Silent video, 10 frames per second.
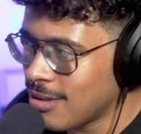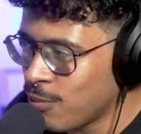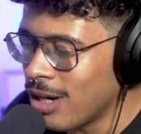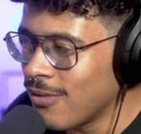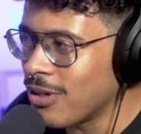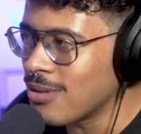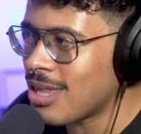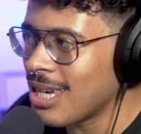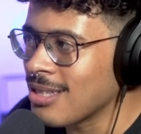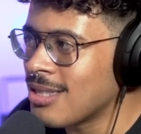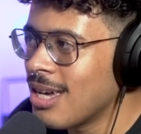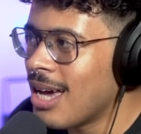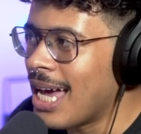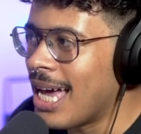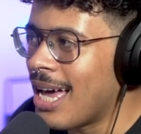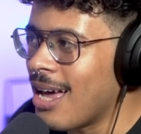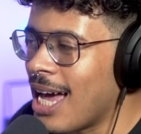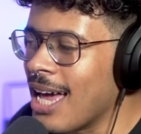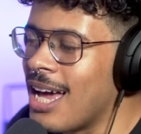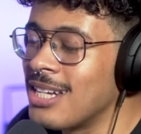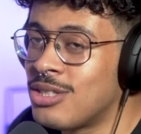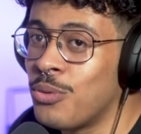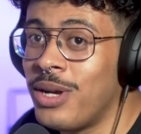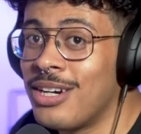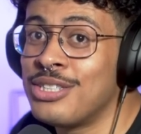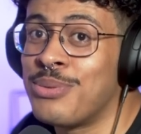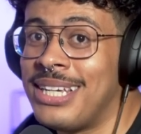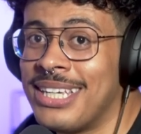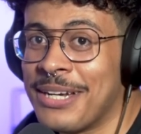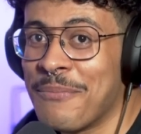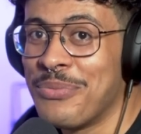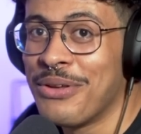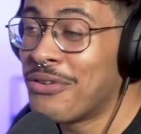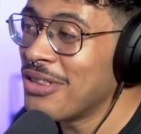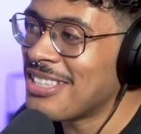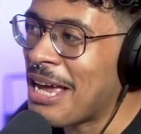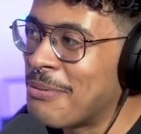one of those things. And so we are drinking for this